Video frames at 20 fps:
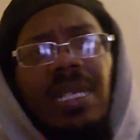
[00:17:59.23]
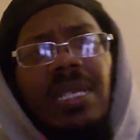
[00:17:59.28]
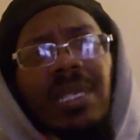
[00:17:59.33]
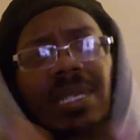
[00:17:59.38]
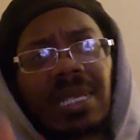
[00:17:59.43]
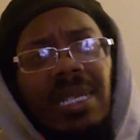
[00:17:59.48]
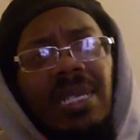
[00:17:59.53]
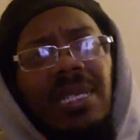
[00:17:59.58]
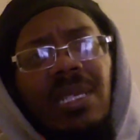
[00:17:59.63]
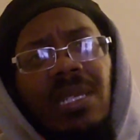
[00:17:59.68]
that
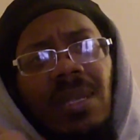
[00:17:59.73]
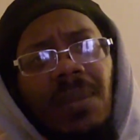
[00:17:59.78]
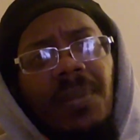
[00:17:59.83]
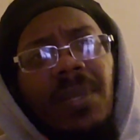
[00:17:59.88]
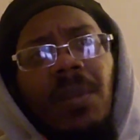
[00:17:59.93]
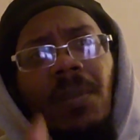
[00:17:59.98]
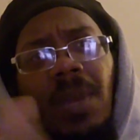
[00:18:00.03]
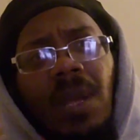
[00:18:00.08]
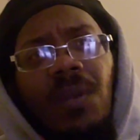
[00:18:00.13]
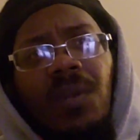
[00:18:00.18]
says
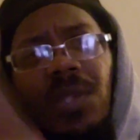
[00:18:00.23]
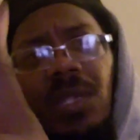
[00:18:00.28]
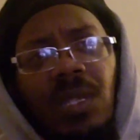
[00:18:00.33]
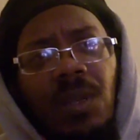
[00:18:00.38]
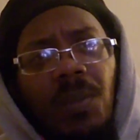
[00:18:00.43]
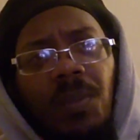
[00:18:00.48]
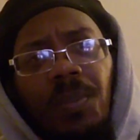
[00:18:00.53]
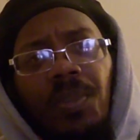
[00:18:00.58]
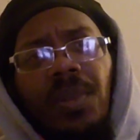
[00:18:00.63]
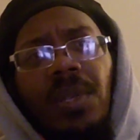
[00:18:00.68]
something about
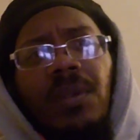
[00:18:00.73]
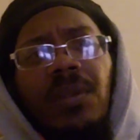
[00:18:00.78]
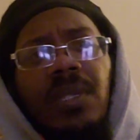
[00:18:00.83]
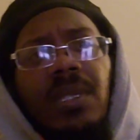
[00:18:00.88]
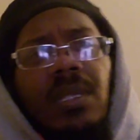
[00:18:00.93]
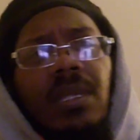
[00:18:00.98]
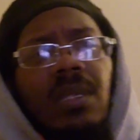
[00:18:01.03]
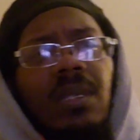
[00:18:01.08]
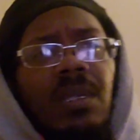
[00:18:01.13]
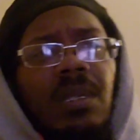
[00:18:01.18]
your
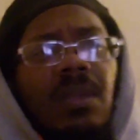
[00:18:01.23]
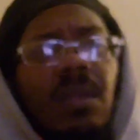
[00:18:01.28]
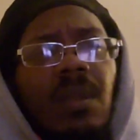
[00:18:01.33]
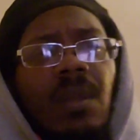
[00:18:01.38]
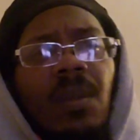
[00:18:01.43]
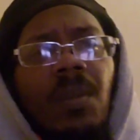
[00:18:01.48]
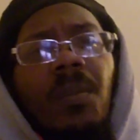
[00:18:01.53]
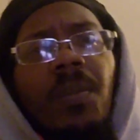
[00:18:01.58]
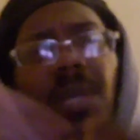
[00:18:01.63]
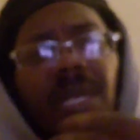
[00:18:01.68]
brilliance.
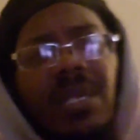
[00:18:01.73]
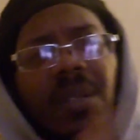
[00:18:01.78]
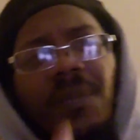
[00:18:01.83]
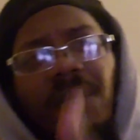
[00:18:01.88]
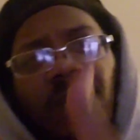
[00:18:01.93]
But the